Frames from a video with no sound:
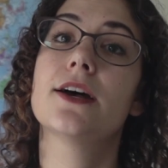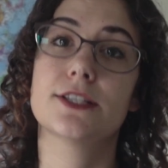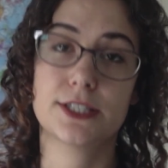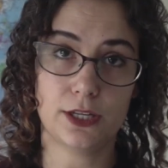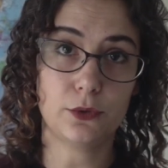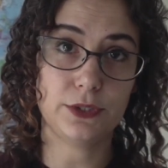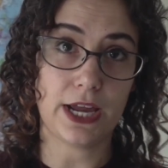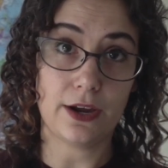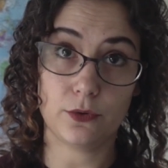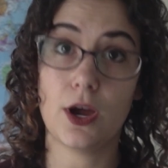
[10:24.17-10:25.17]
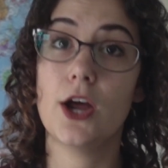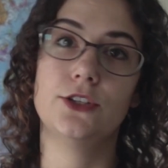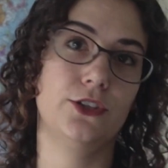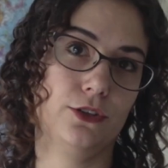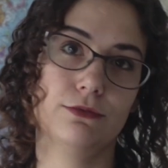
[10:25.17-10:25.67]
slow down
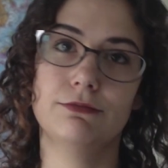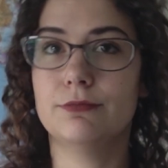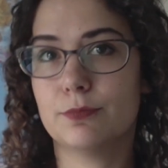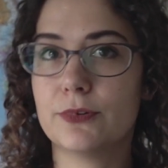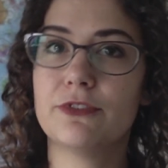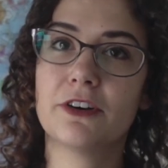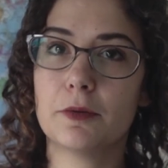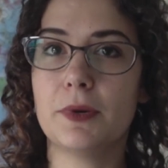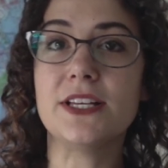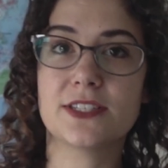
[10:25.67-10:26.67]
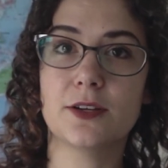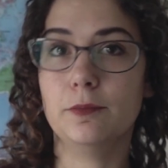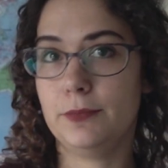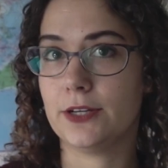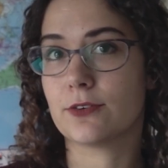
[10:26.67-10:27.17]
to preferably
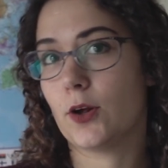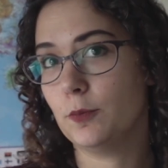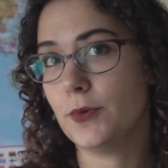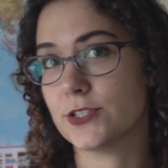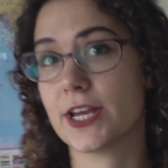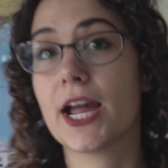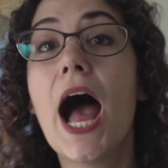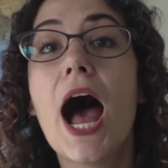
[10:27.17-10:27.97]
some B-roll music.